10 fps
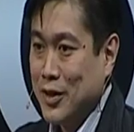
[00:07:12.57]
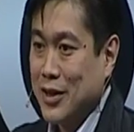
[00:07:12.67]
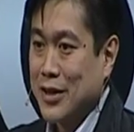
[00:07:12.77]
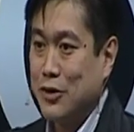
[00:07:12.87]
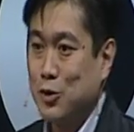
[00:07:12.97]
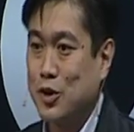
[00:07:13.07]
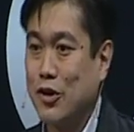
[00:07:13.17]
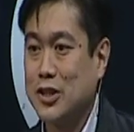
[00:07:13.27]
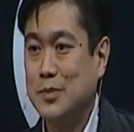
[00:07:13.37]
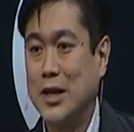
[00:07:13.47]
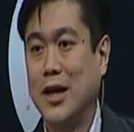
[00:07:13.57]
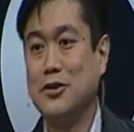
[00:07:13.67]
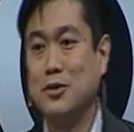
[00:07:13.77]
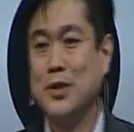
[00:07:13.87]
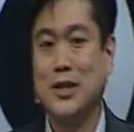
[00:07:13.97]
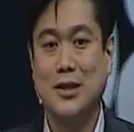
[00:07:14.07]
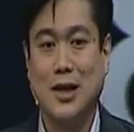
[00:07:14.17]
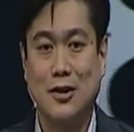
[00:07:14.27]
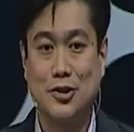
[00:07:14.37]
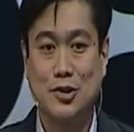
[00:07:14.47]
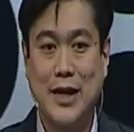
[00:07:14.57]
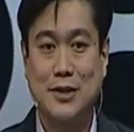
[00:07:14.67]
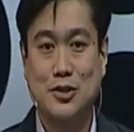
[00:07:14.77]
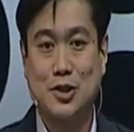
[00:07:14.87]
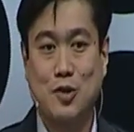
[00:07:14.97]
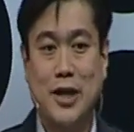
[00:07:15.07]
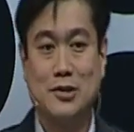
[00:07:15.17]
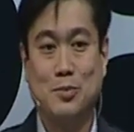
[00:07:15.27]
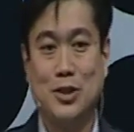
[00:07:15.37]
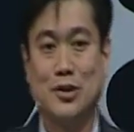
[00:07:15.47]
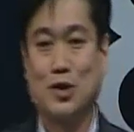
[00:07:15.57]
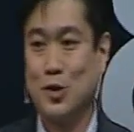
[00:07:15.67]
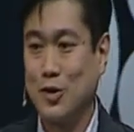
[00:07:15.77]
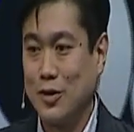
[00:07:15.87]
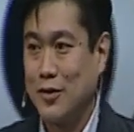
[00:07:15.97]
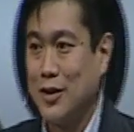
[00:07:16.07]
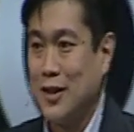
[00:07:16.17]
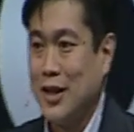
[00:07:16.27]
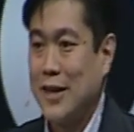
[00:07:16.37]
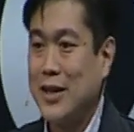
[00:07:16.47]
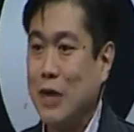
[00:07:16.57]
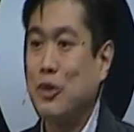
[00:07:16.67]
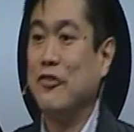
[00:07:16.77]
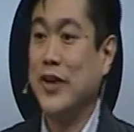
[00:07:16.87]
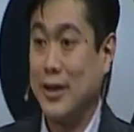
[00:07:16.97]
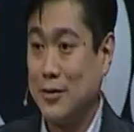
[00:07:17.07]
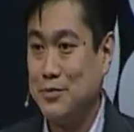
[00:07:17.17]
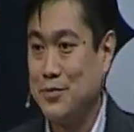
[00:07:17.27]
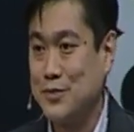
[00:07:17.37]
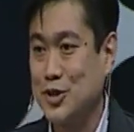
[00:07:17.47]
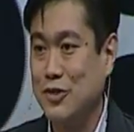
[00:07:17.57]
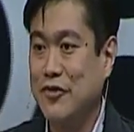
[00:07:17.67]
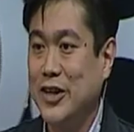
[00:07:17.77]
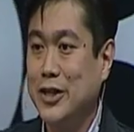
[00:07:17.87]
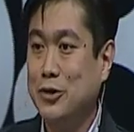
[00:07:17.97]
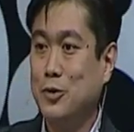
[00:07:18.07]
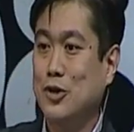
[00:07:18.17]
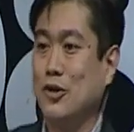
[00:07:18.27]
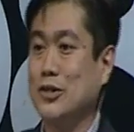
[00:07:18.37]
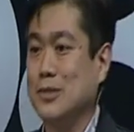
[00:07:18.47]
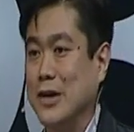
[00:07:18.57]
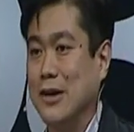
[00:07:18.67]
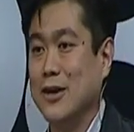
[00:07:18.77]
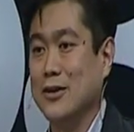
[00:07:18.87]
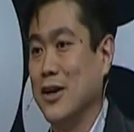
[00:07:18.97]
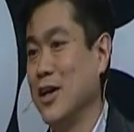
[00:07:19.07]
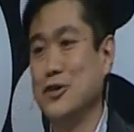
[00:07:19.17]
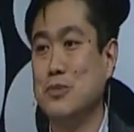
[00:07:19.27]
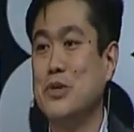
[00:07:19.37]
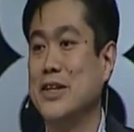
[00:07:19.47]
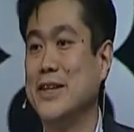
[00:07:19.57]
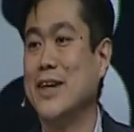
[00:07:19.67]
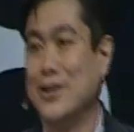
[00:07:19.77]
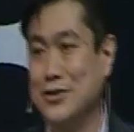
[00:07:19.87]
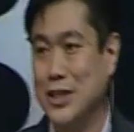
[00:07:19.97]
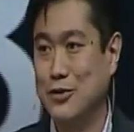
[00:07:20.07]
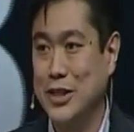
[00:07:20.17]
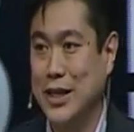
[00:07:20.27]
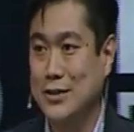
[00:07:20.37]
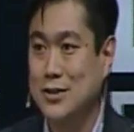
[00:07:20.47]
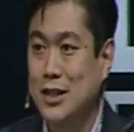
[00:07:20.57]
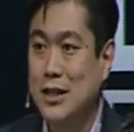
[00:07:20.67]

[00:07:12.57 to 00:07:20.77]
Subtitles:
Then it would cost me $100 million to actually try to build the Google, and then I would fail. So the failure would cost about $100 million, I would guess.